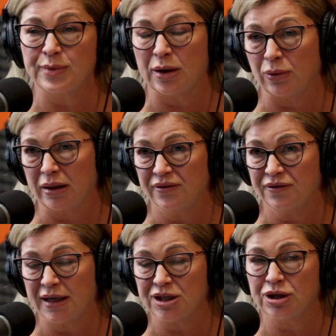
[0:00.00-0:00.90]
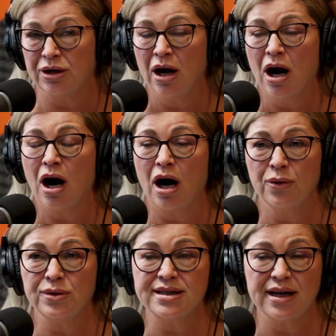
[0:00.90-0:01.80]
but with inflation, I
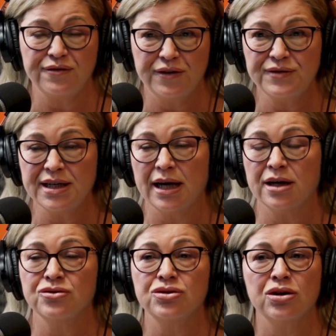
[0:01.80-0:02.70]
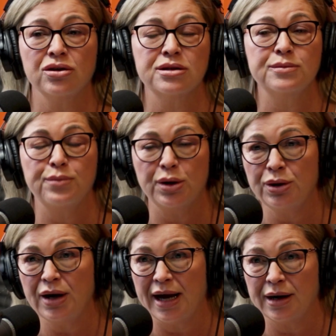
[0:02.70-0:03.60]
would say $1,500
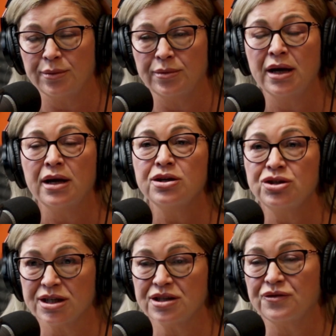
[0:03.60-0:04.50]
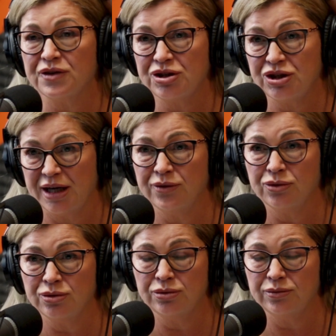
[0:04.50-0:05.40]
per annum just for
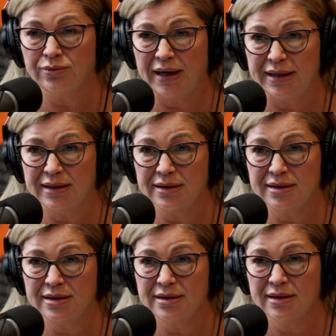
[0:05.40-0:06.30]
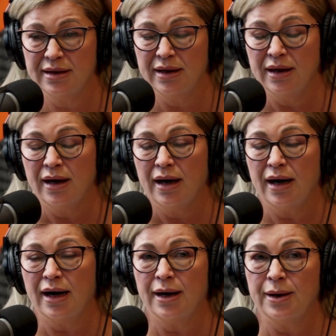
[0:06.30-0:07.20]
general maintenance.
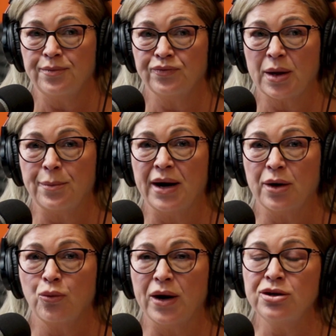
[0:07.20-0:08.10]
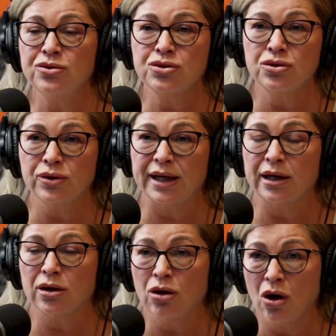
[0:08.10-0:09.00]
But when you're looking
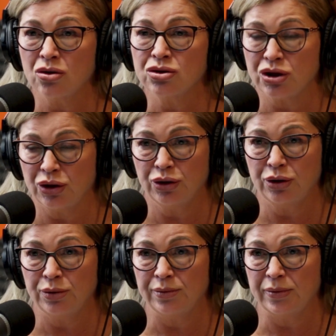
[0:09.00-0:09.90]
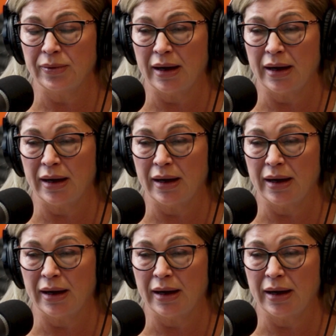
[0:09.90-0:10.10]
at long-term